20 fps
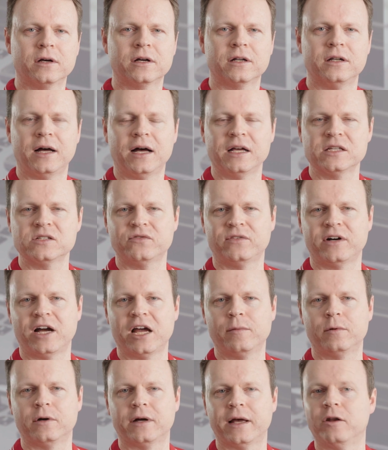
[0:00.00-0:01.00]
glass
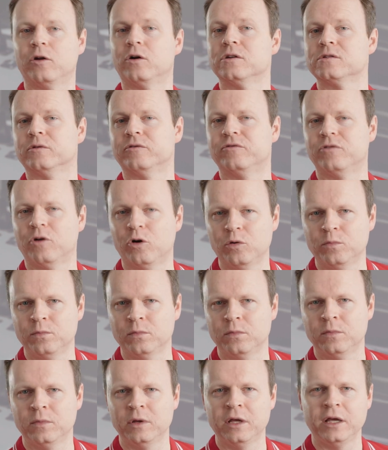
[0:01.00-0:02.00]
fiber and also foam,
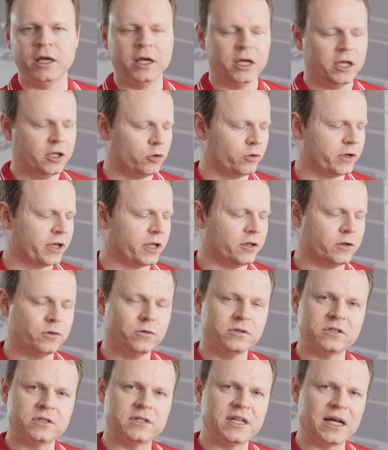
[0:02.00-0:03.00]
you can
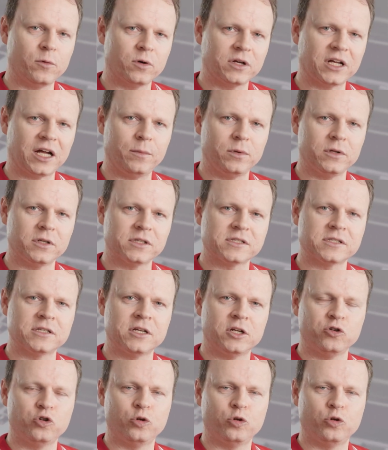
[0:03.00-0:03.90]
use the thermocouples